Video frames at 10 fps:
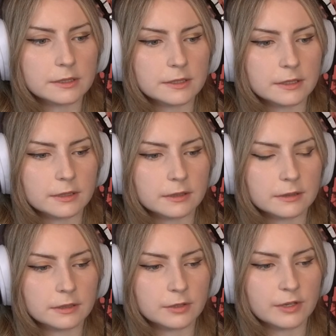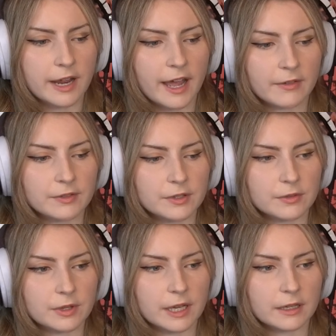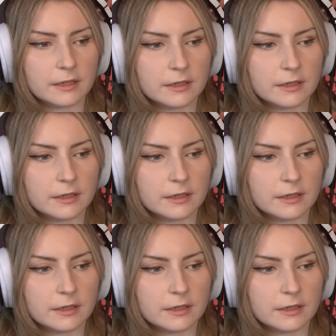So, you didn't have to do that.